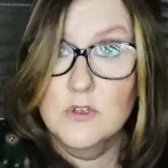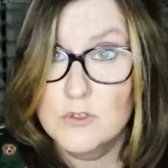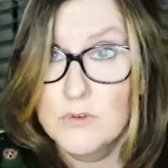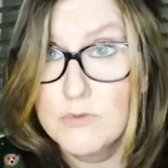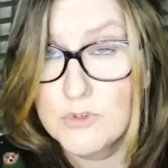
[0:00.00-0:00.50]

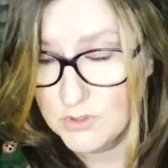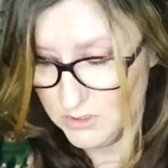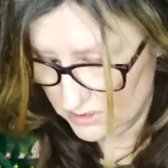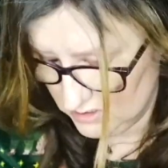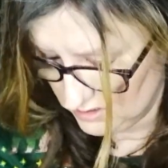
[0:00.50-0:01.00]

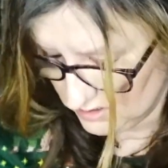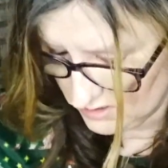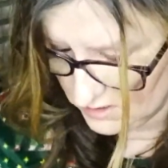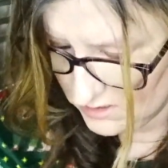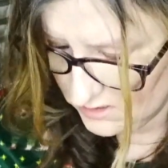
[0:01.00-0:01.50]

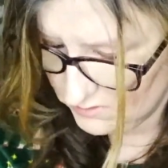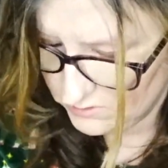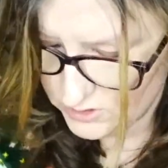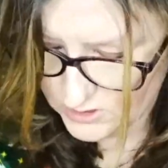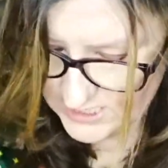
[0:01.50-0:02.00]

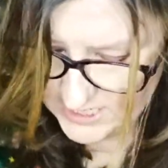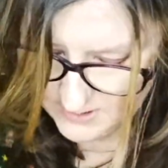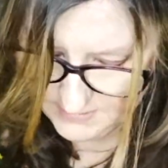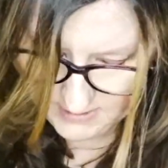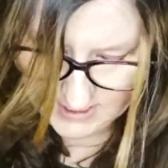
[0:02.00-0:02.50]
I'll just get
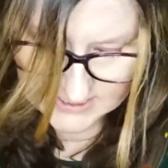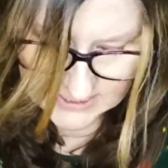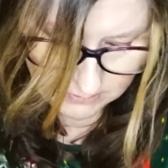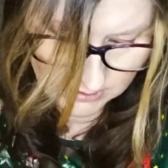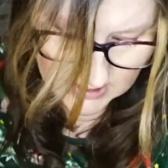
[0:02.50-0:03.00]
them out. I did want